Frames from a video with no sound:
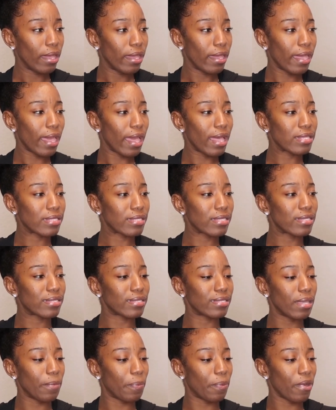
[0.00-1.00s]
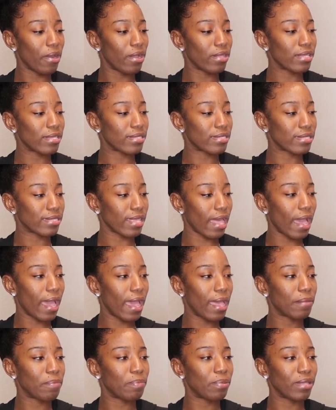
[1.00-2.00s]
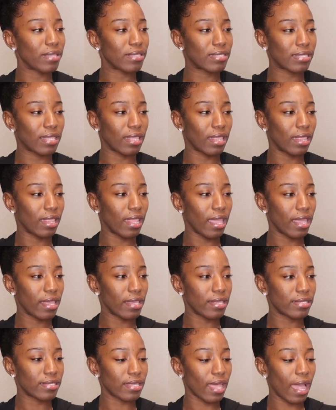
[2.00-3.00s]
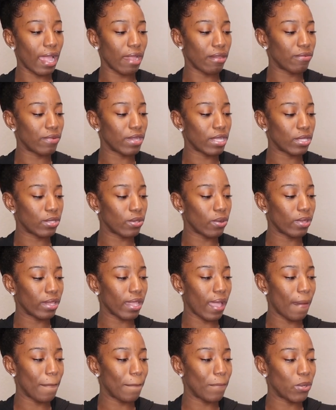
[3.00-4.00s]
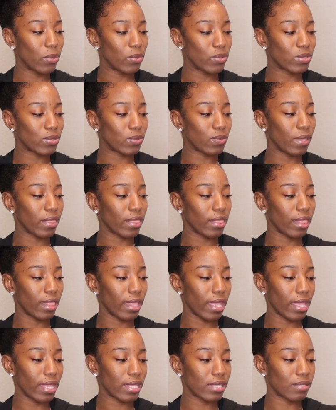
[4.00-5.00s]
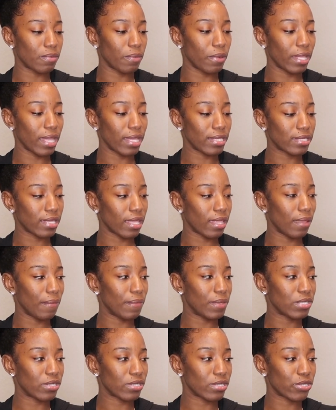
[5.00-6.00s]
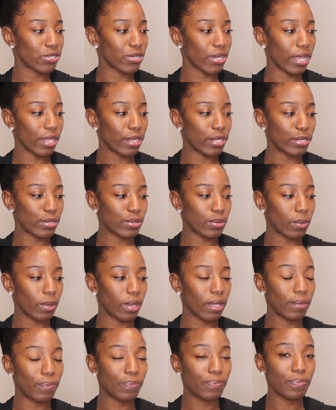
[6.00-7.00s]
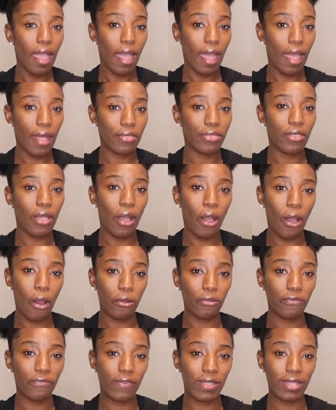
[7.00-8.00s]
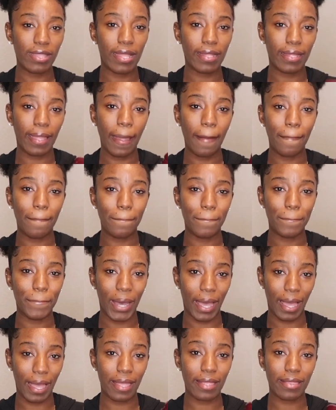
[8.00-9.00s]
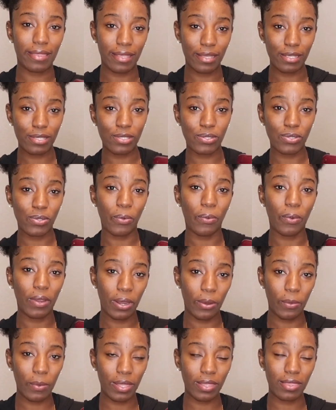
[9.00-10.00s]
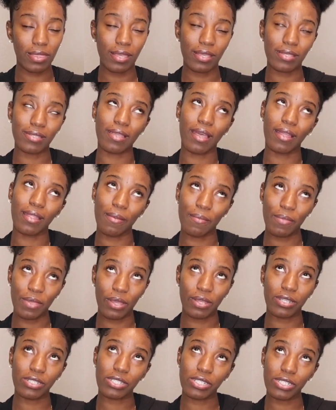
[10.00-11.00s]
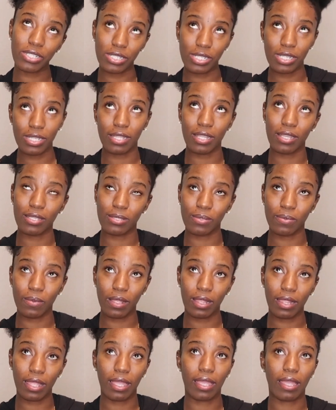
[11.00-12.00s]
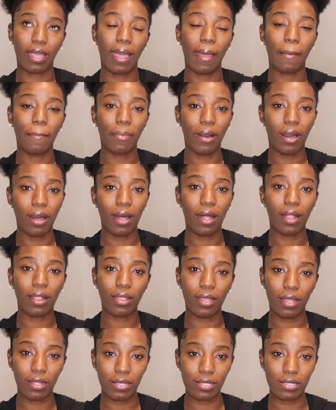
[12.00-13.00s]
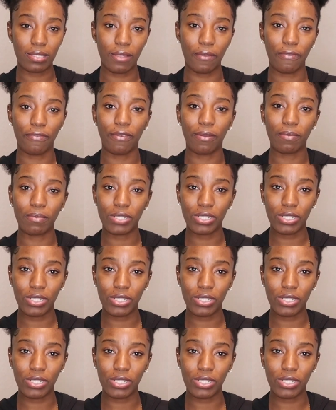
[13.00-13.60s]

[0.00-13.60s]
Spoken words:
It has the zipper on the side plus lace. I really don't like boots with lace, but I said let me just try this one. And the outfit that I buy this to wear with is gonna be on Shein as well. Like, I bought a lot of stuff from